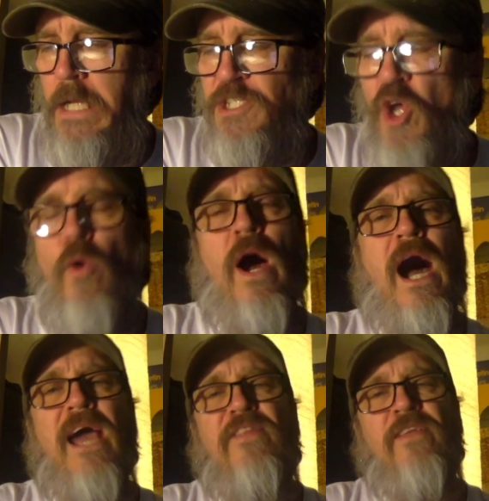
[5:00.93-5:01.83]
So
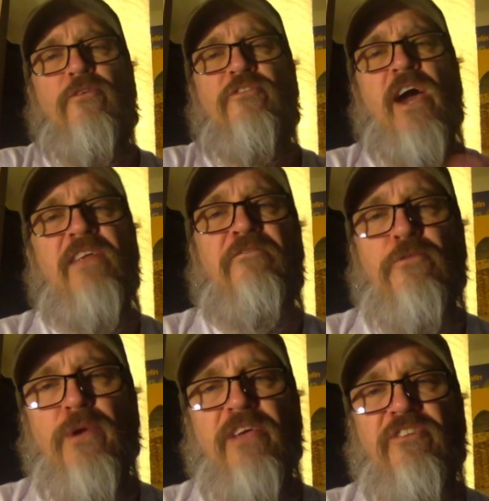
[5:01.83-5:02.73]
I think there's kind of
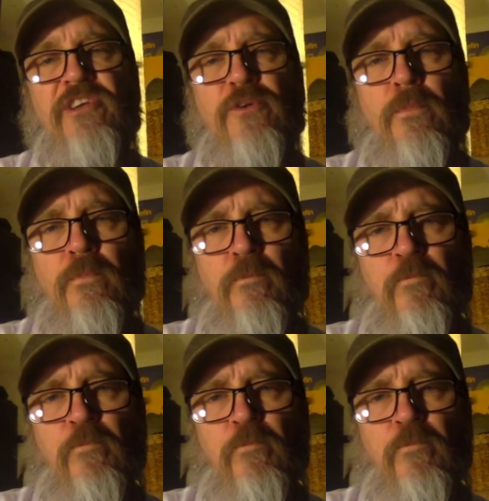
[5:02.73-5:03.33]
three essential